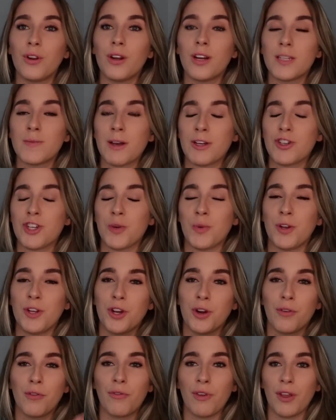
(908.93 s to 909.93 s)
especially when
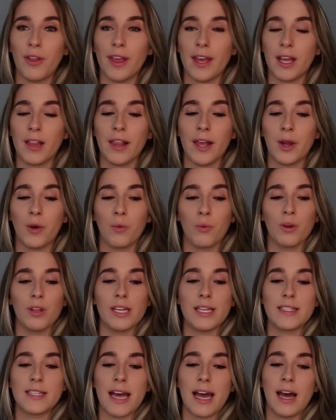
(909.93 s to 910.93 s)
you're feeling like
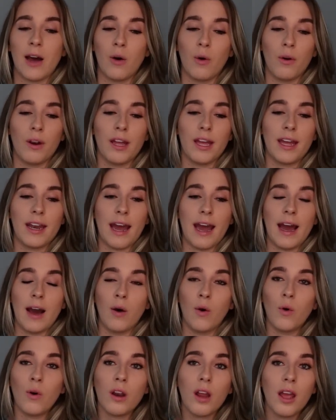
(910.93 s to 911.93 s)
really down and
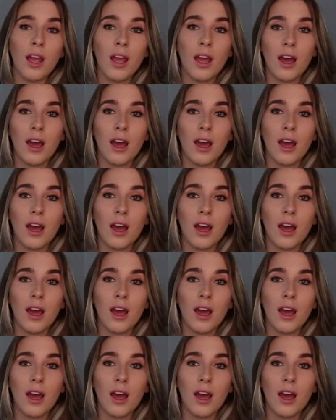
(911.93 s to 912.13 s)
out.